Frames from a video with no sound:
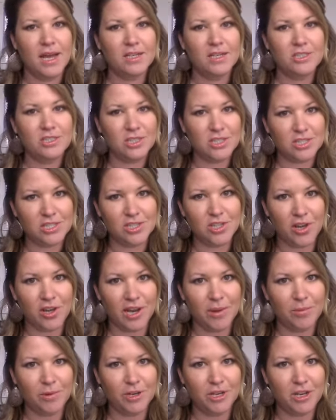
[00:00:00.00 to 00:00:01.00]
just thought
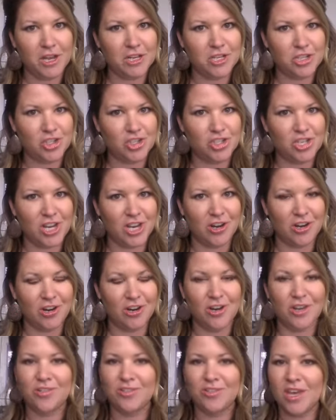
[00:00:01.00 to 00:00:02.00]
I would
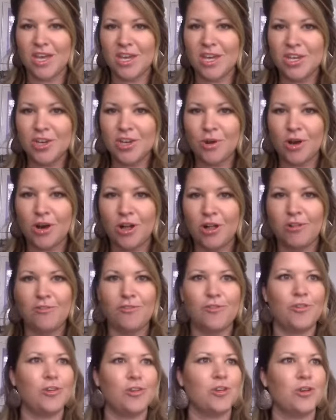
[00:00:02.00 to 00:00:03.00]
share. Thank you
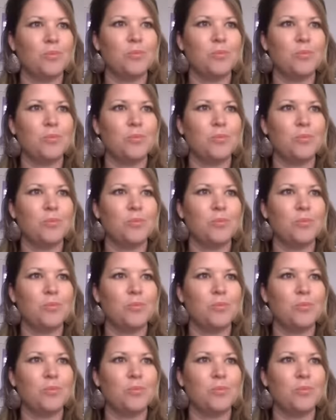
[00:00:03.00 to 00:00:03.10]
all for your